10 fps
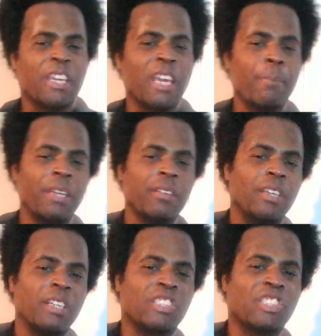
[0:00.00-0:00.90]
Kemet
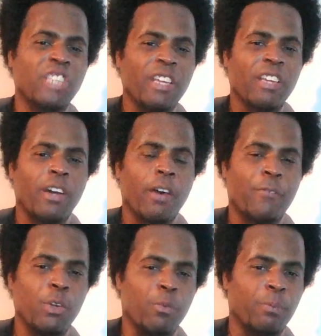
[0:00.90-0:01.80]
is sick
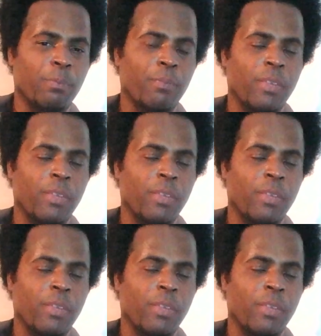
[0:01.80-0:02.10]
of you.